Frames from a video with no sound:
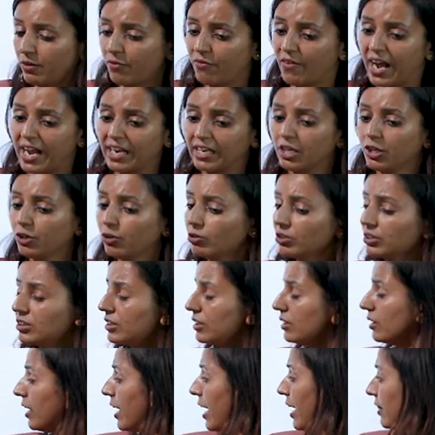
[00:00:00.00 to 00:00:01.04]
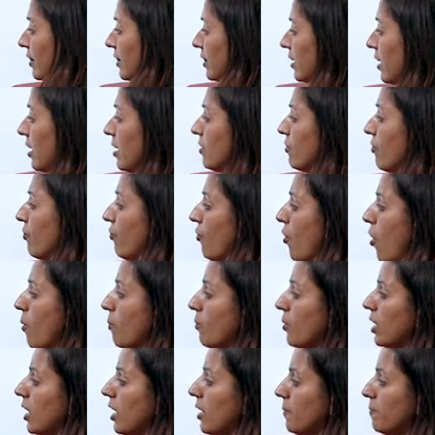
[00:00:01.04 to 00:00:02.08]
the values in the
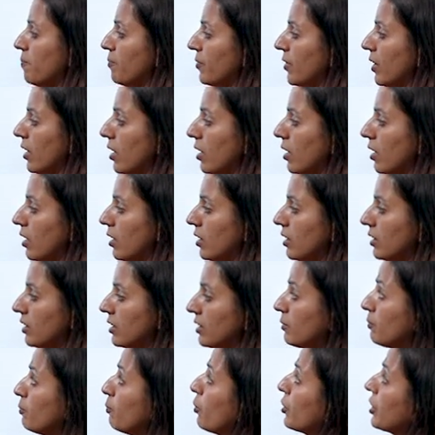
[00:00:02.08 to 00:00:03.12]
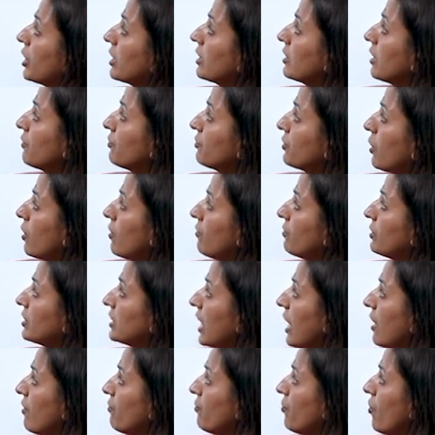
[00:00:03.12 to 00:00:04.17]
formula. Putting the
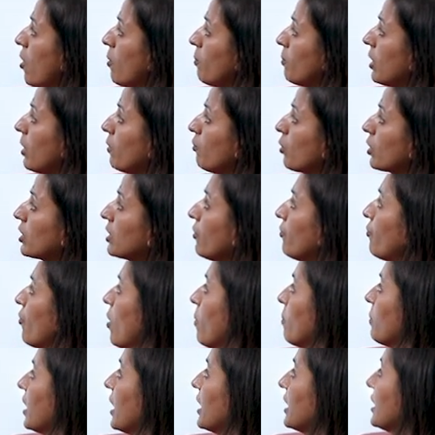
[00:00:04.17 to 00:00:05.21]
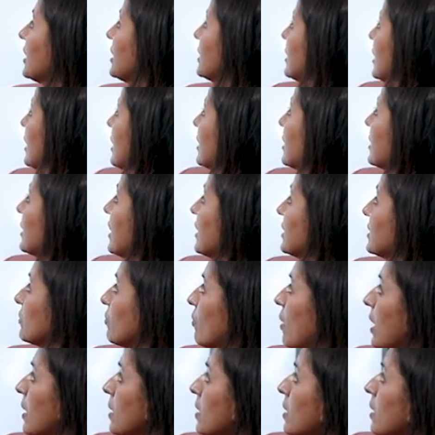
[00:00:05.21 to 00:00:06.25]
same formula, what the formula is this
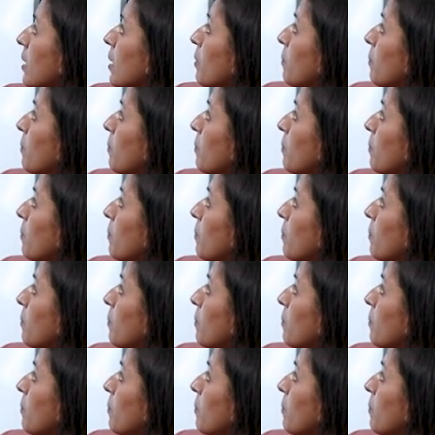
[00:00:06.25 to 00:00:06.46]
one.